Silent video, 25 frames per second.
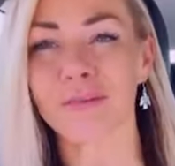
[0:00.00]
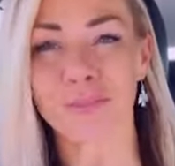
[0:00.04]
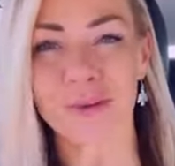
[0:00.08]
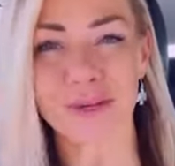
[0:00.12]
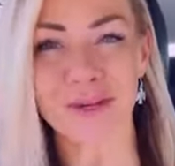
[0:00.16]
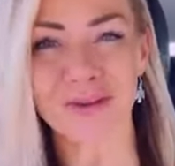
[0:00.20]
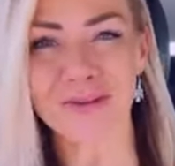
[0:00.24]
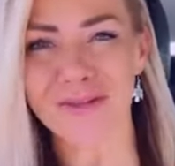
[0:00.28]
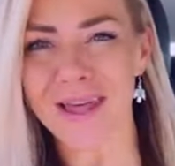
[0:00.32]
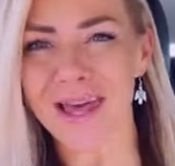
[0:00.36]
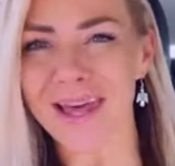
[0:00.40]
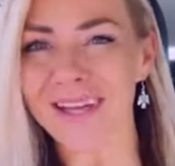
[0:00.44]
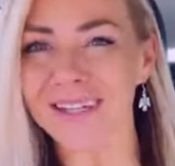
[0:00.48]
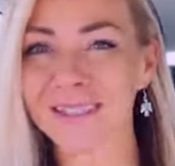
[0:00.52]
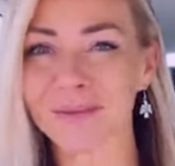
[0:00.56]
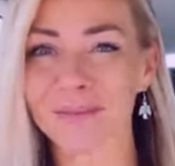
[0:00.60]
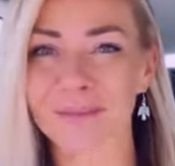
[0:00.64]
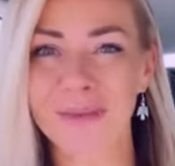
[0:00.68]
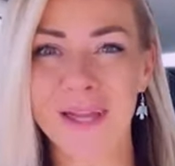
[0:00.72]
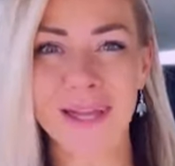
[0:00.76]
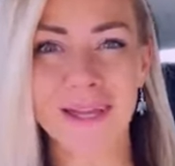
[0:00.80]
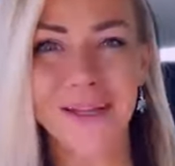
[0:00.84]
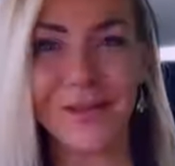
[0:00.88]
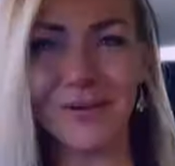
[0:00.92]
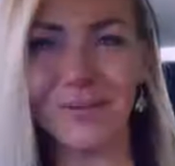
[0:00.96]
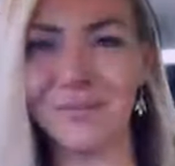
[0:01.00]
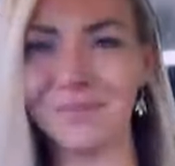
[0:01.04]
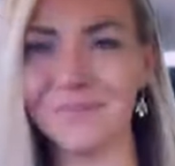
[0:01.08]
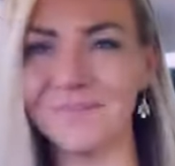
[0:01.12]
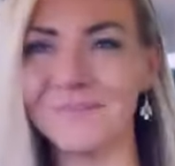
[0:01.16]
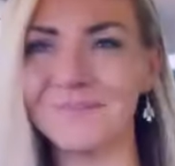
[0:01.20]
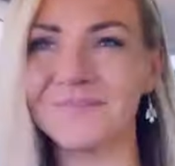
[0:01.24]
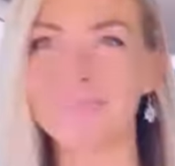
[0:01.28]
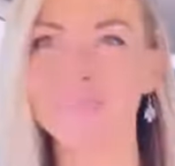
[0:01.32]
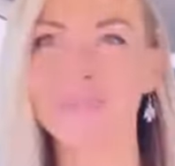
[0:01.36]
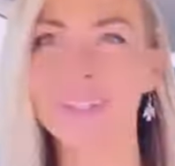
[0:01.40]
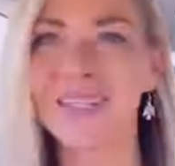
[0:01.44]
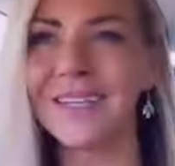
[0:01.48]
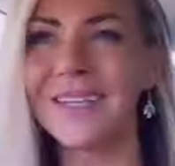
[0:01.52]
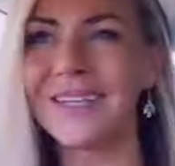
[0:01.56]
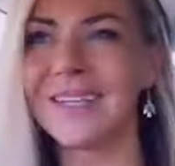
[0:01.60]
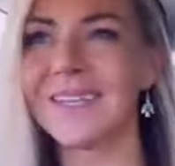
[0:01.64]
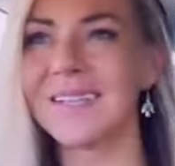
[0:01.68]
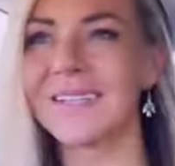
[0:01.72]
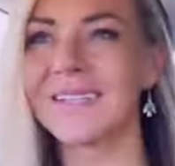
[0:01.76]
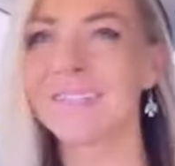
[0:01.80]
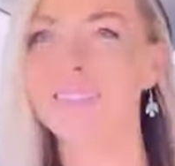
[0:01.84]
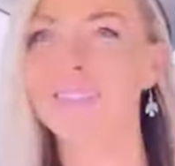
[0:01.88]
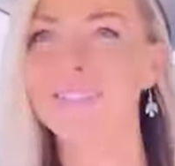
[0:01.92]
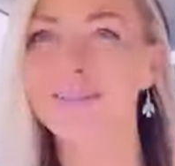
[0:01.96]
And like, for me, like,
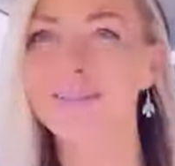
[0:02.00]
I